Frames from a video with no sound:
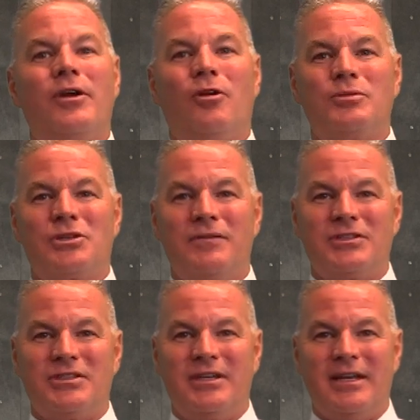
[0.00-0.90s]
Home
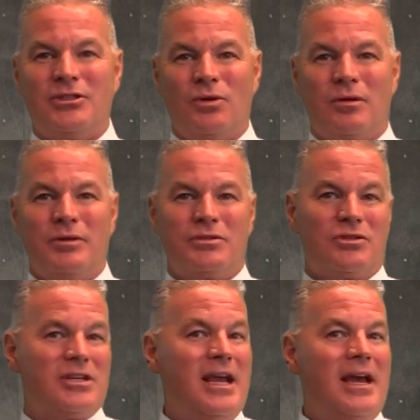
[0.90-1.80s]
Services, Seed and Joiner
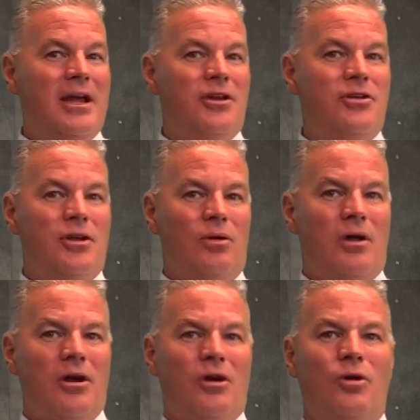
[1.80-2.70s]
Realtors no
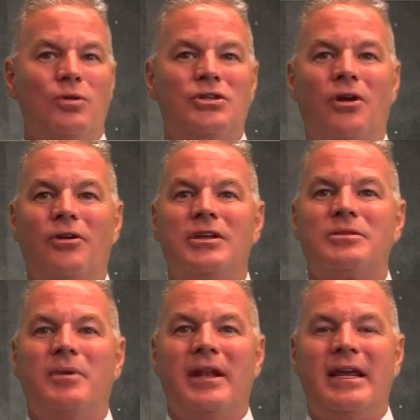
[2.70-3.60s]
longer holds
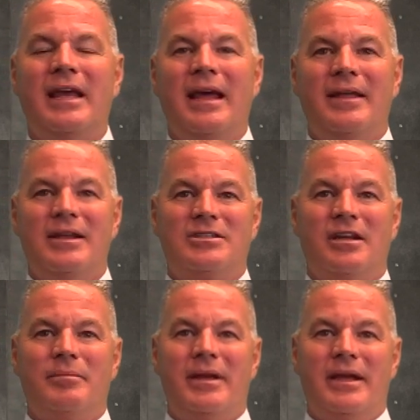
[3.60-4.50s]
earnest money. That is
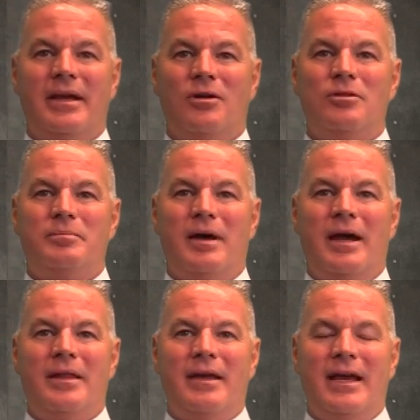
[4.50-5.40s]
going to be held
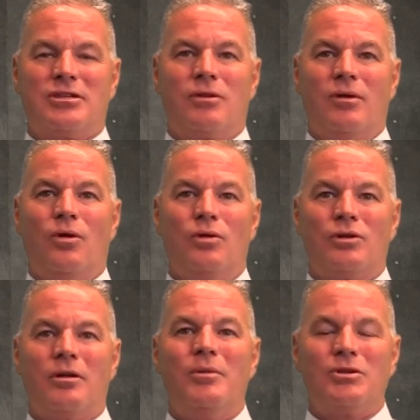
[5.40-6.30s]
by the escrow
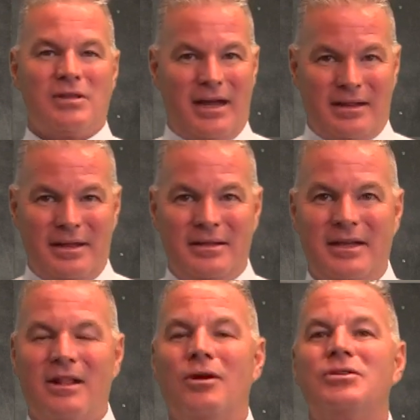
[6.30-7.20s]
holder, most likely
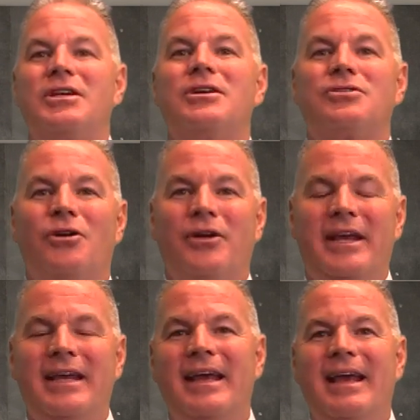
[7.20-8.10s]
the closing
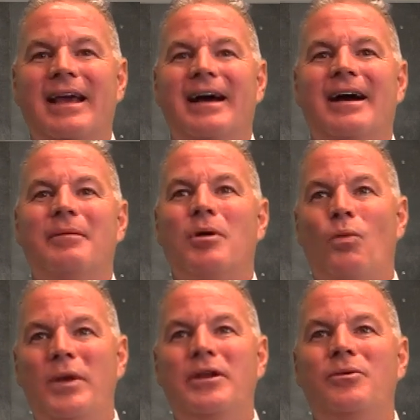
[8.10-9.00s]
attorney. But
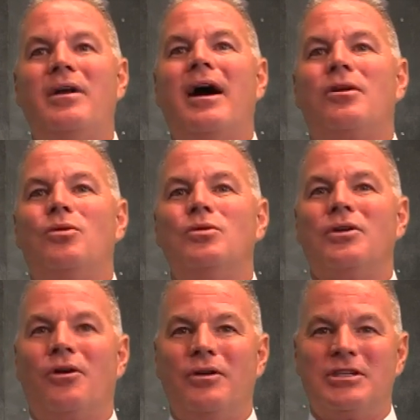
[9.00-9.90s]
we do not hold
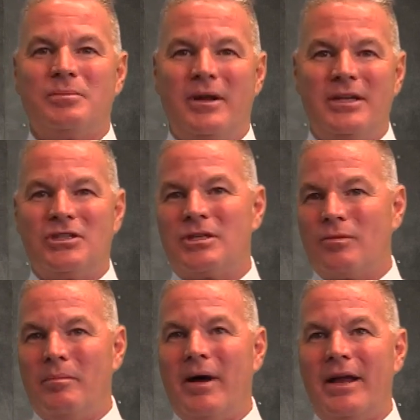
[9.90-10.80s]
earnest money. Just a
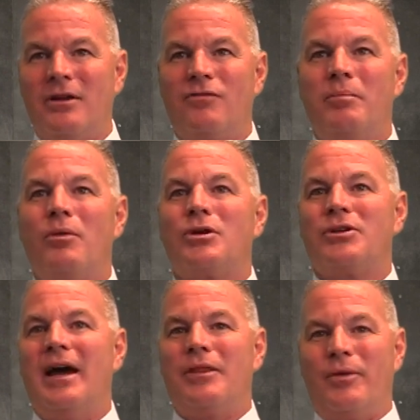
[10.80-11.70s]
reminder for
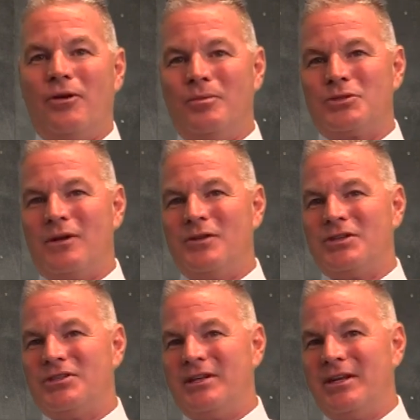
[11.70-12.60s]
Berkshire Hathaway Home
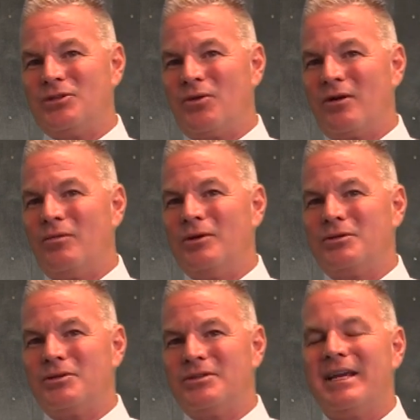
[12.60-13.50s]
Services, Seed and Joiner
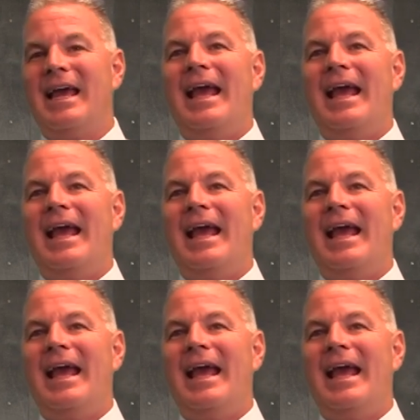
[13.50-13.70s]
Realtors